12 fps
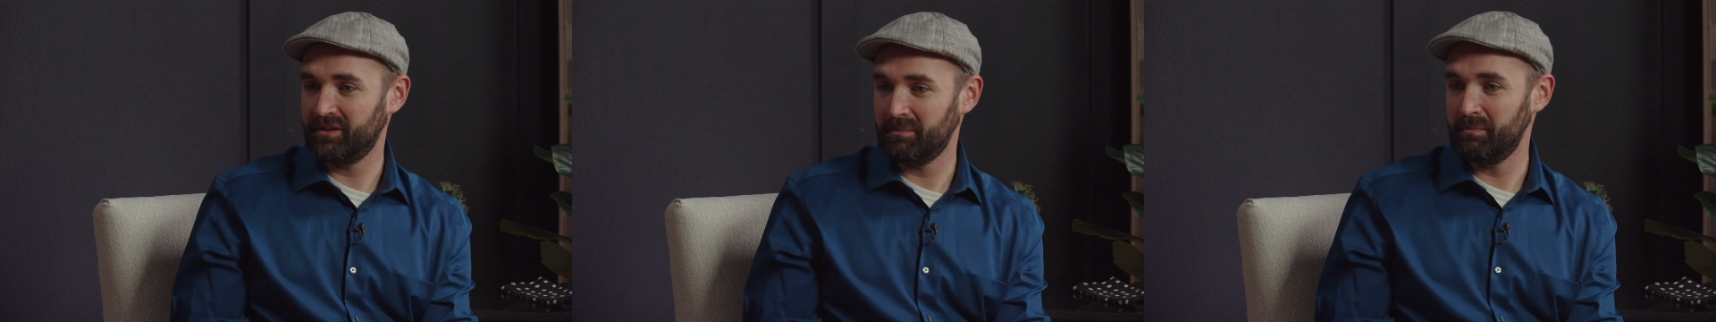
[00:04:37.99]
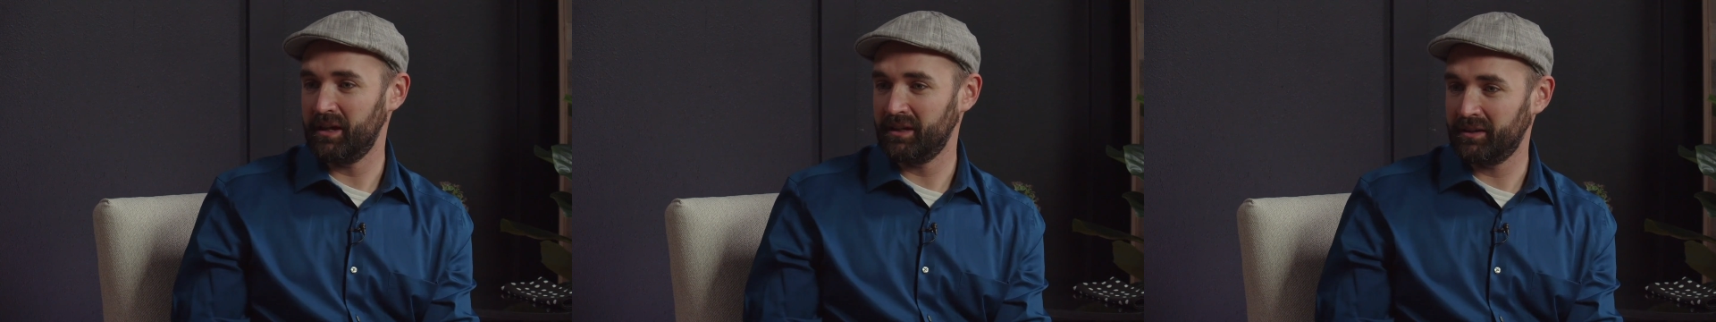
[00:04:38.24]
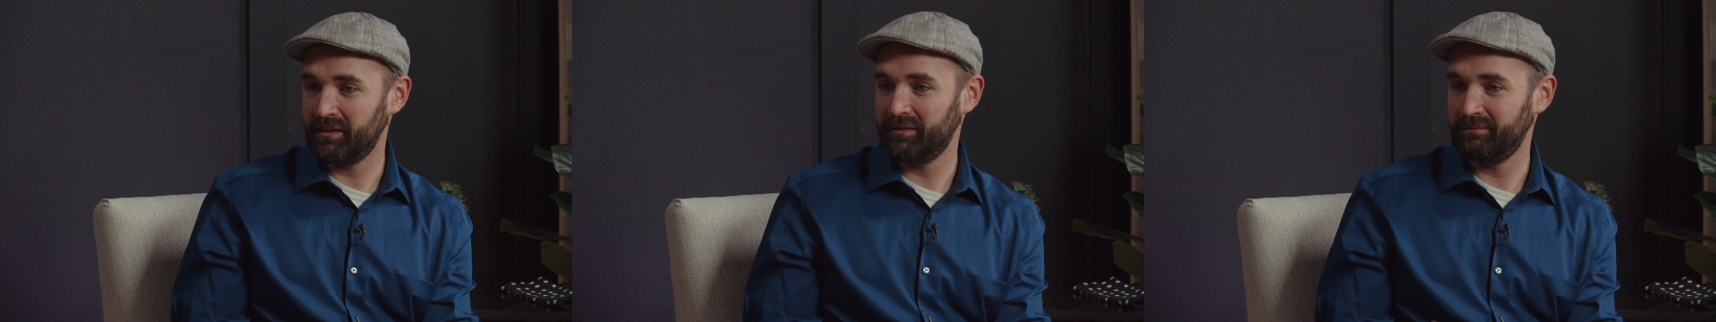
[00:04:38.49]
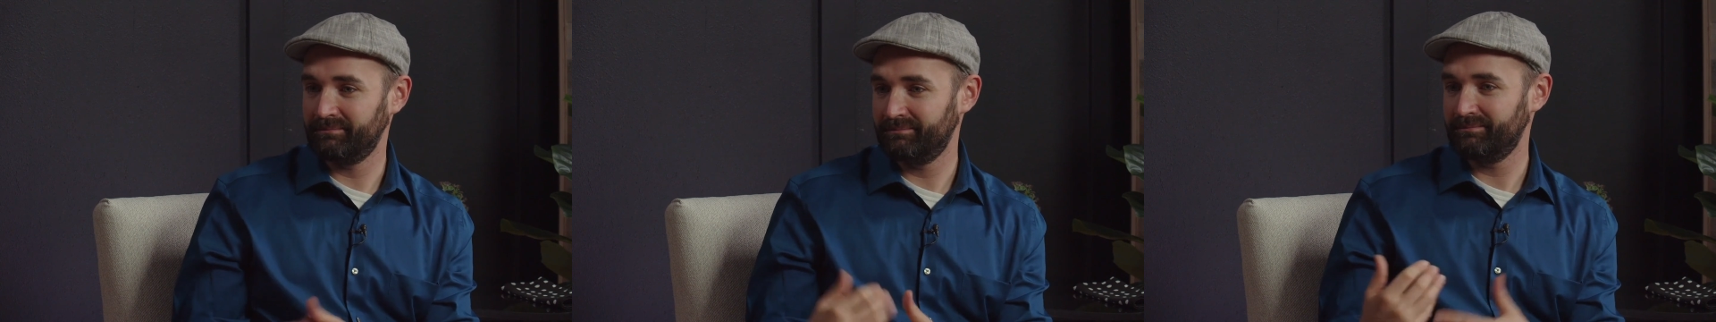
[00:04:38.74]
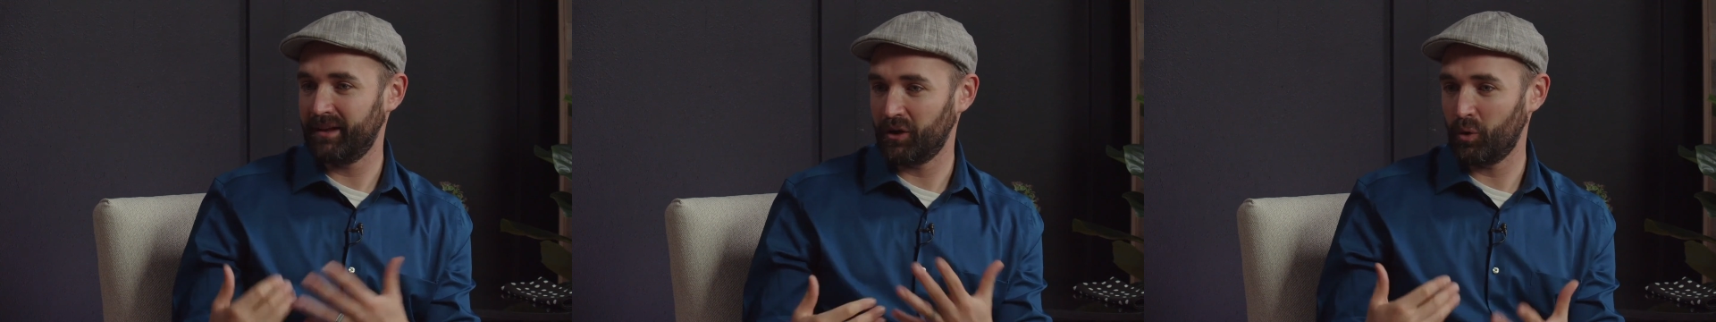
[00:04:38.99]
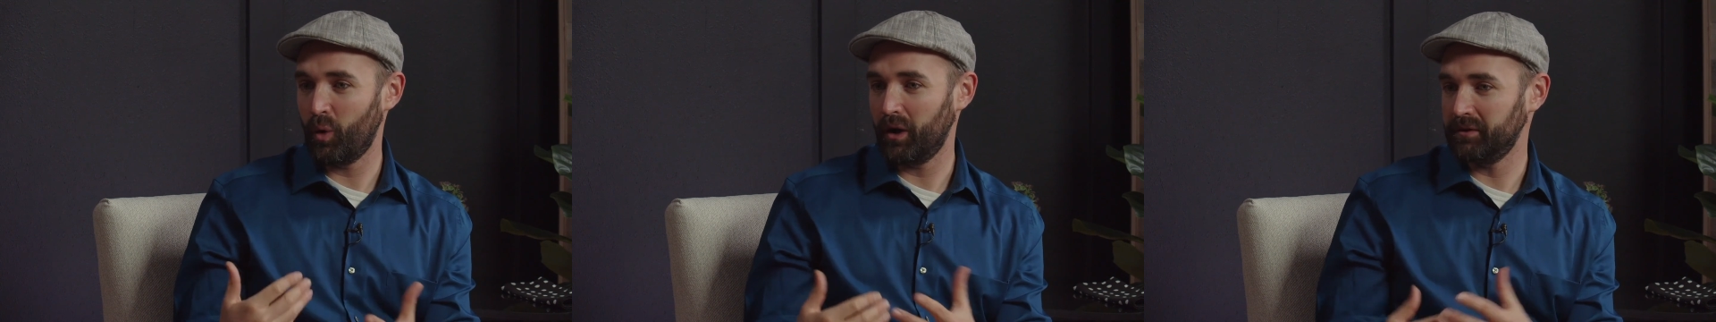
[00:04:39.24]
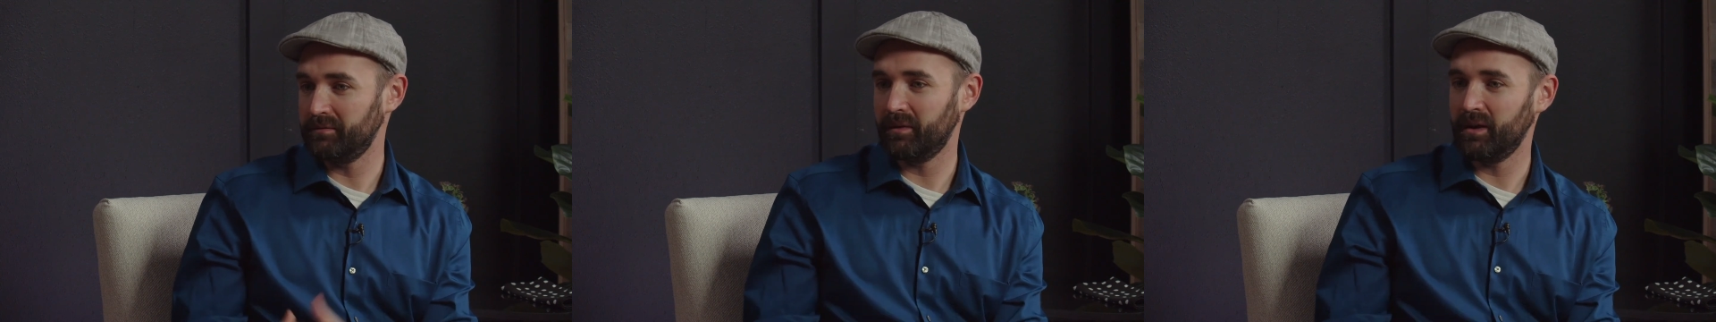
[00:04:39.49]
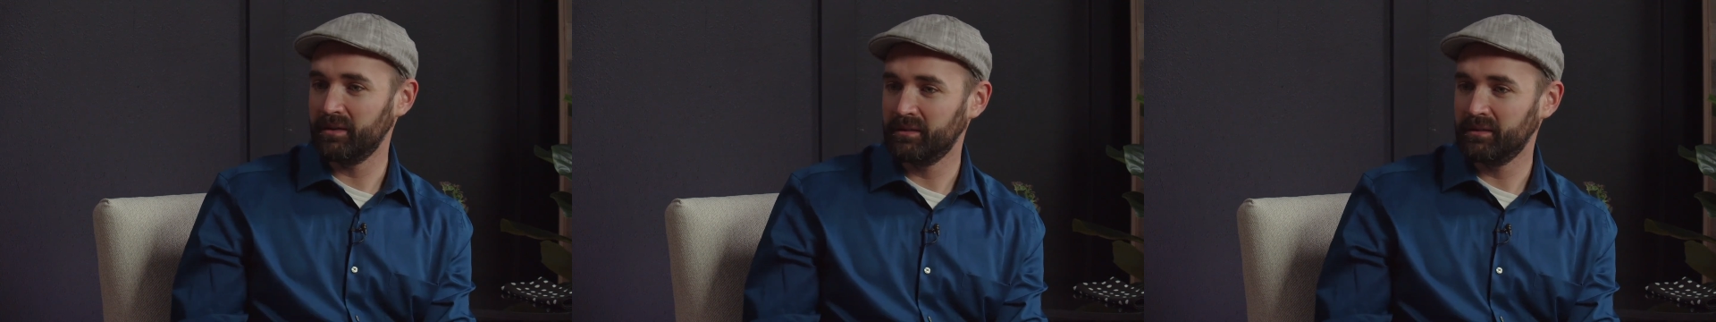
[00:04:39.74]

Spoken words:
make and quantify.